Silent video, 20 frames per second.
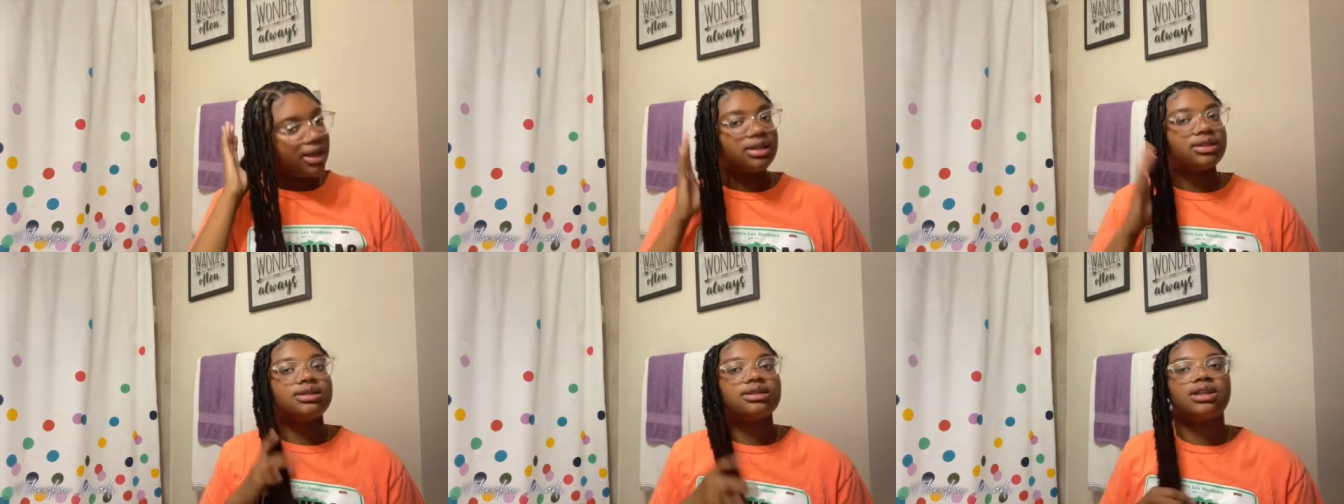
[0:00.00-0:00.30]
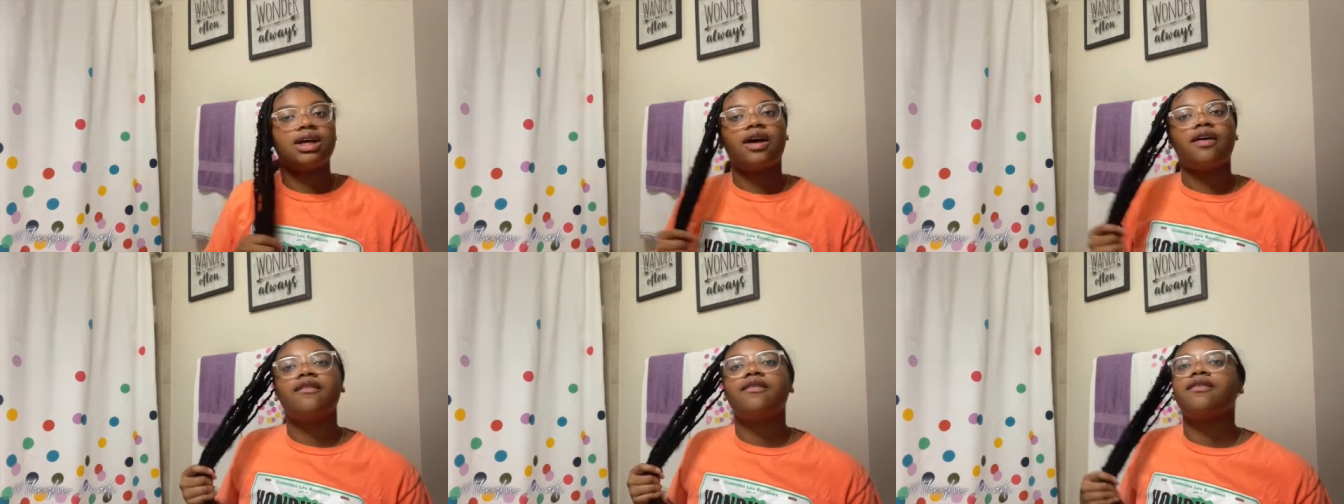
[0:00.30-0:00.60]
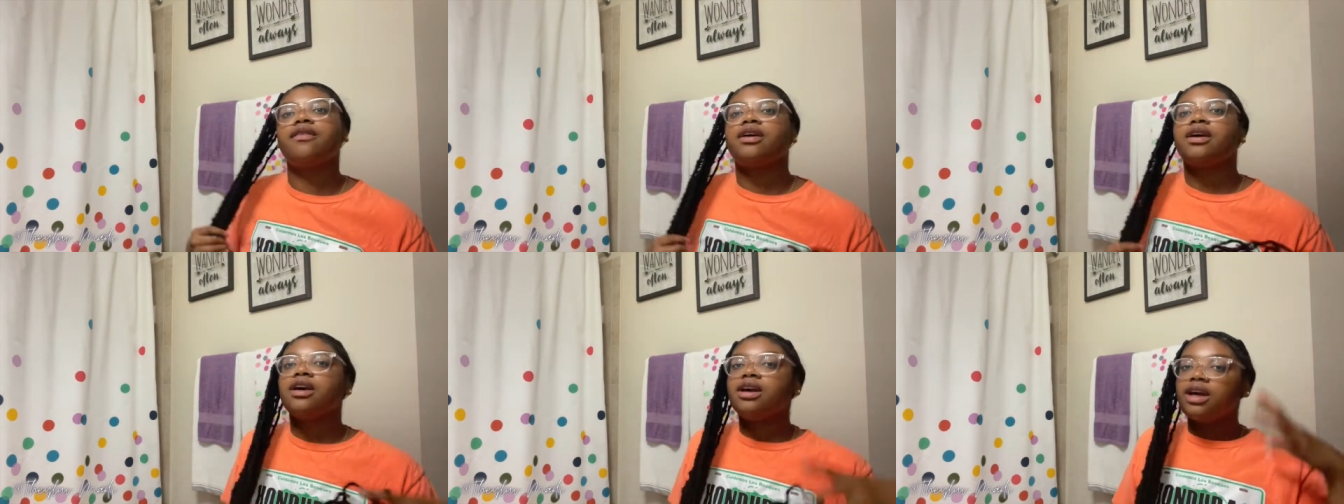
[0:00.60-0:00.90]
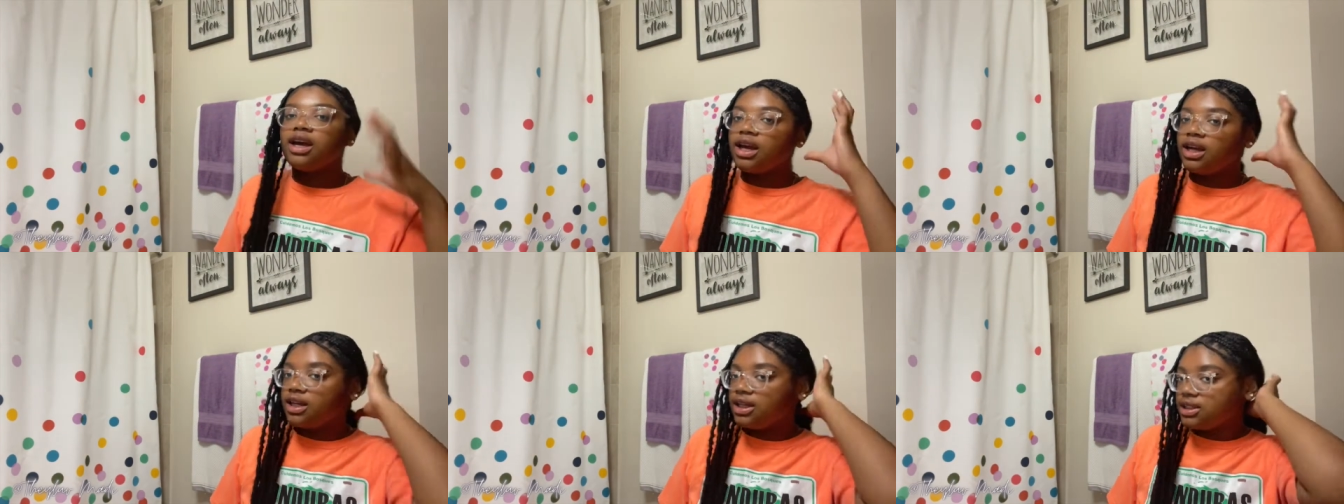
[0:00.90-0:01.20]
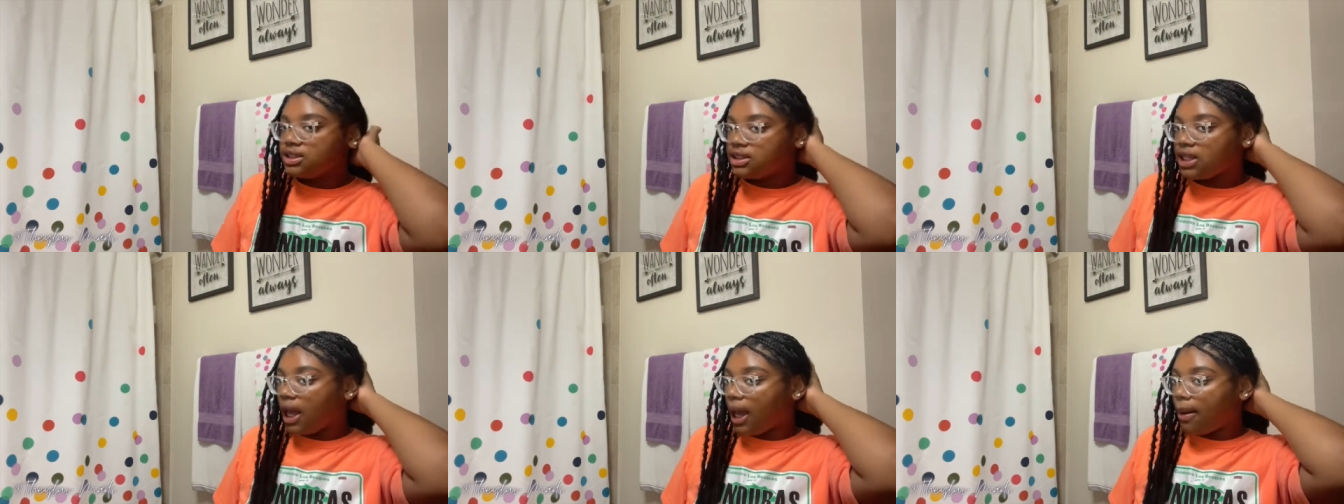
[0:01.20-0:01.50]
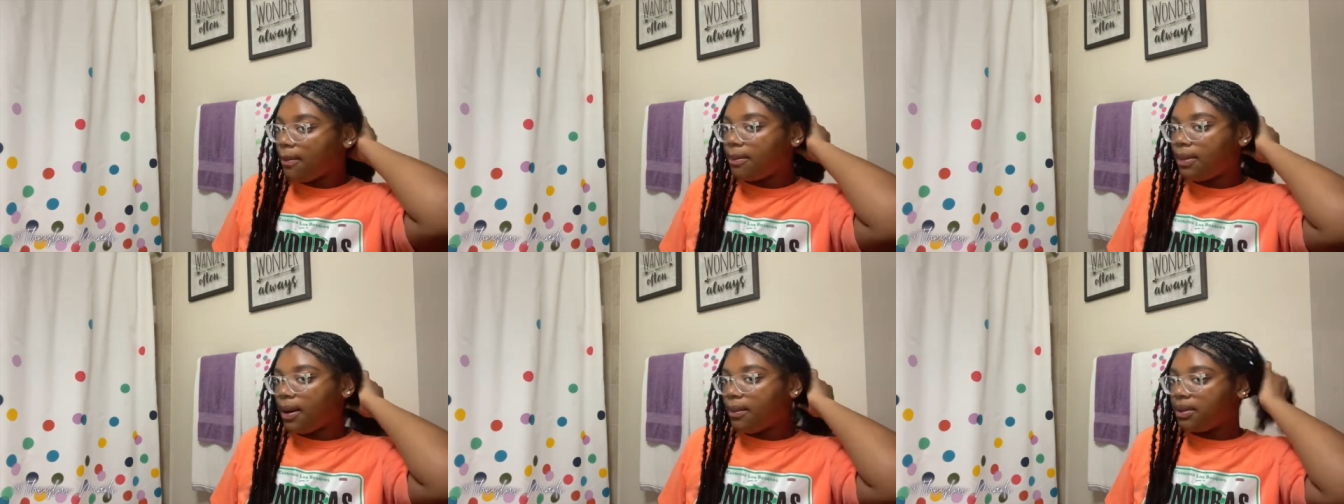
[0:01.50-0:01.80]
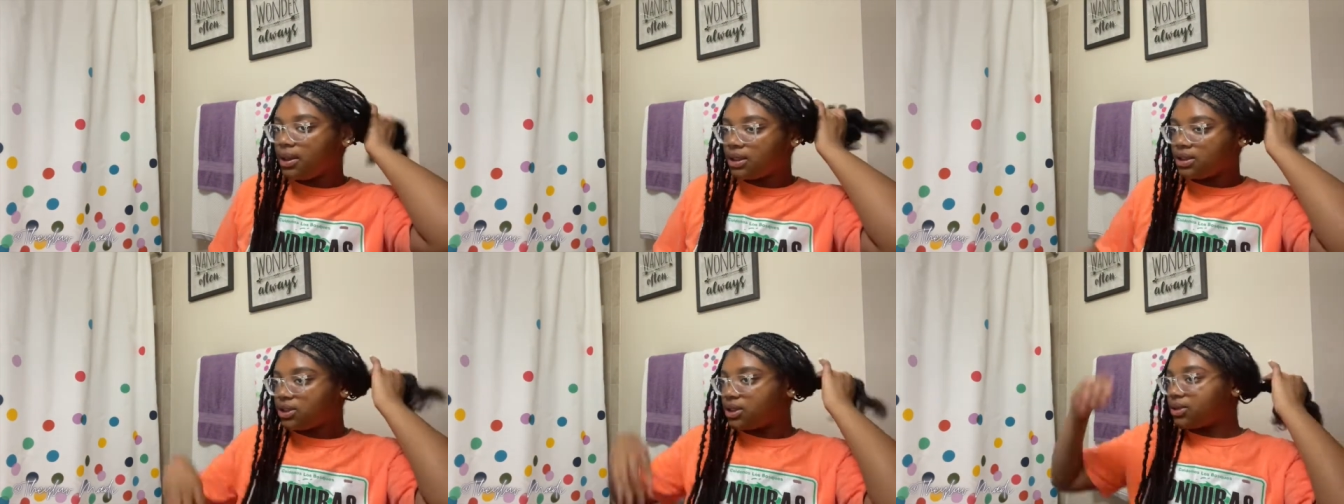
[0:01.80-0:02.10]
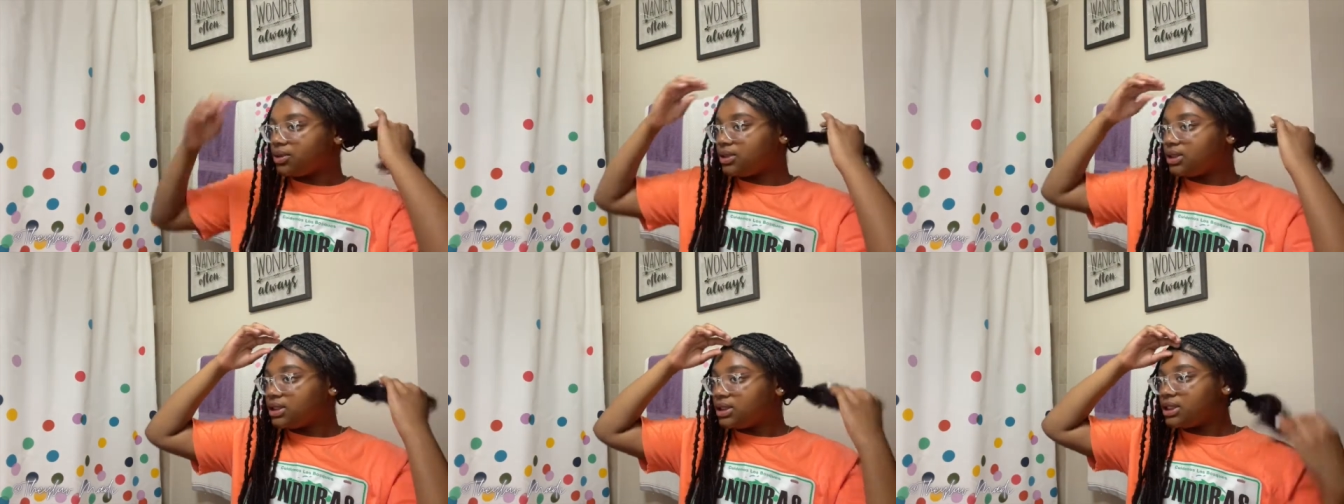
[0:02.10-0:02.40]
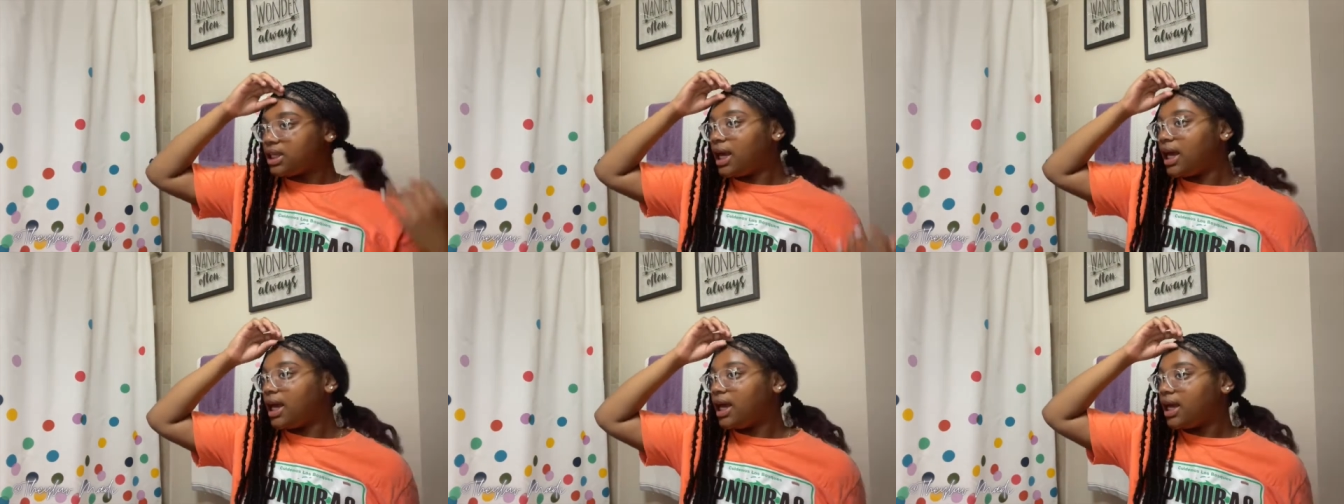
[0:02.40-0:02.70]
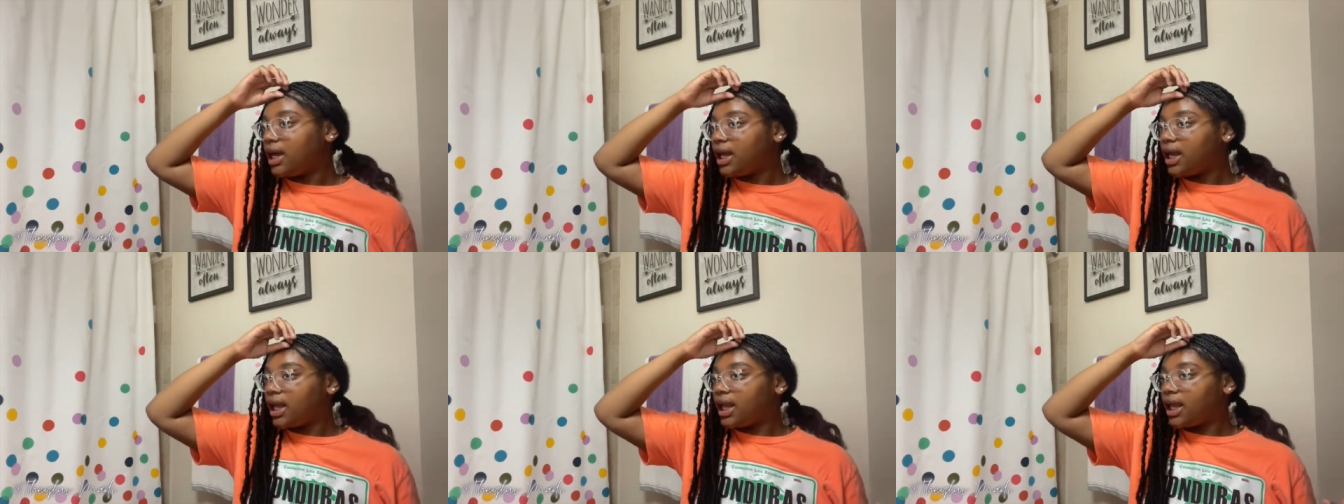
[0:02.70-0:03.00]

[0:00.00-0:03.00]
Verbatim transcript: and stuff. And this side, but on this side.